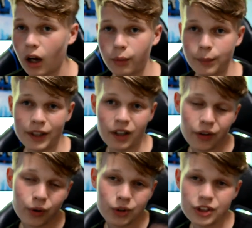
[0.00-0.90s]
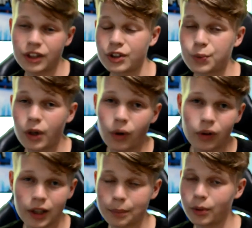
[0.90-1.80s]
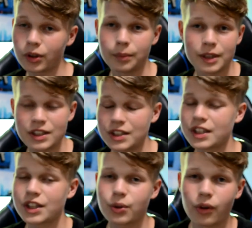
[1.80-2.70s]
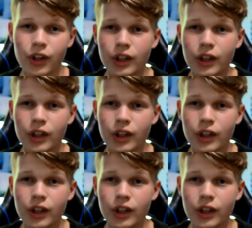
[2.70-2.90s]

We make other content as well, like building PCs, that sort of thing.